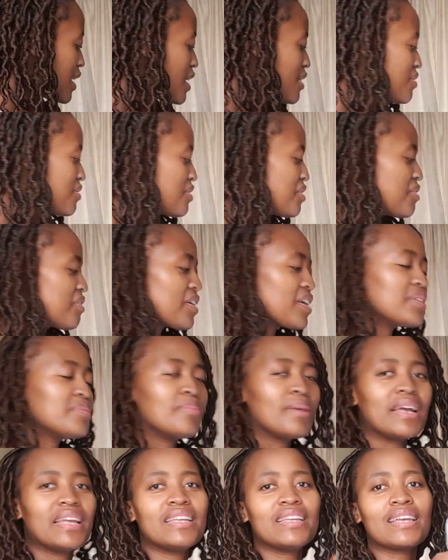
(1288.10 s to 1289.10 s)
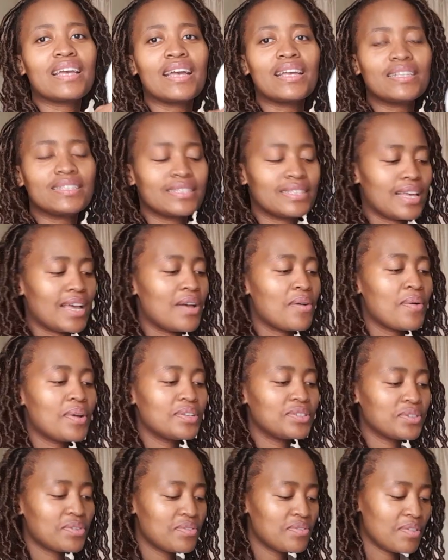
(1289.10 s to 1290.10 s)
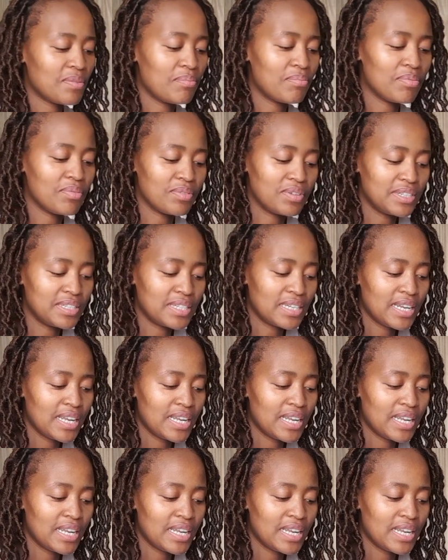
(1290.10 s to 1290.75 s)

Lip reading: I regret buying, guys, I went overboard.